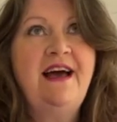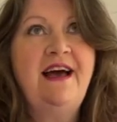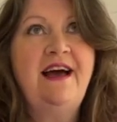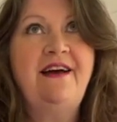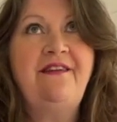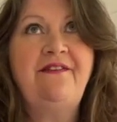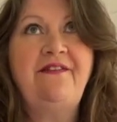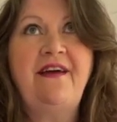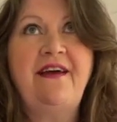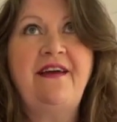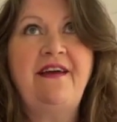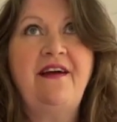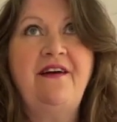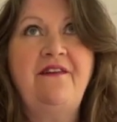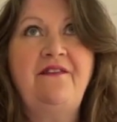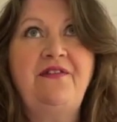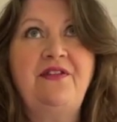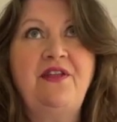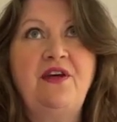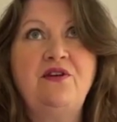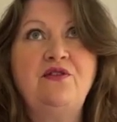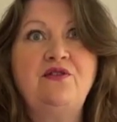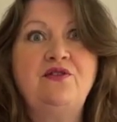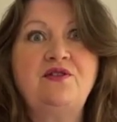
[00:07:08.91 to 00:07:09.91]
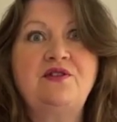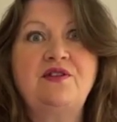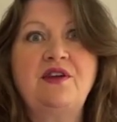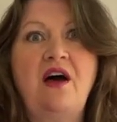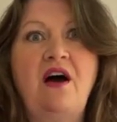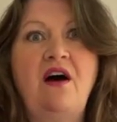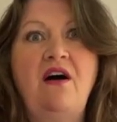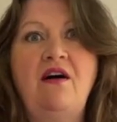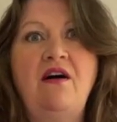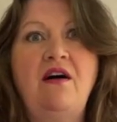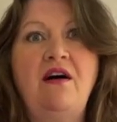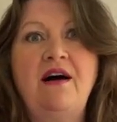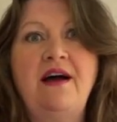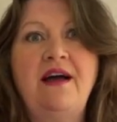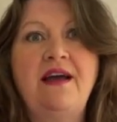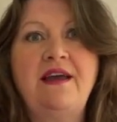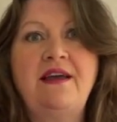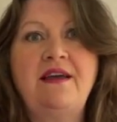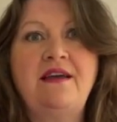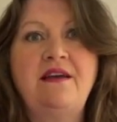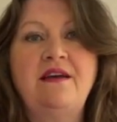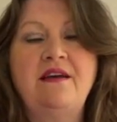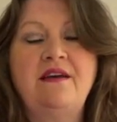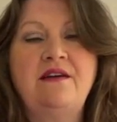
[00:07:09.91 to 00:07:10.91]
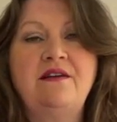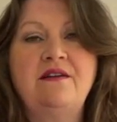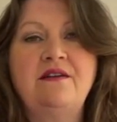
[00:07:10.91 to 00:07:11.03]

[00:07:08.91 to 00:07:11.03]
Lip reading: and they have those eye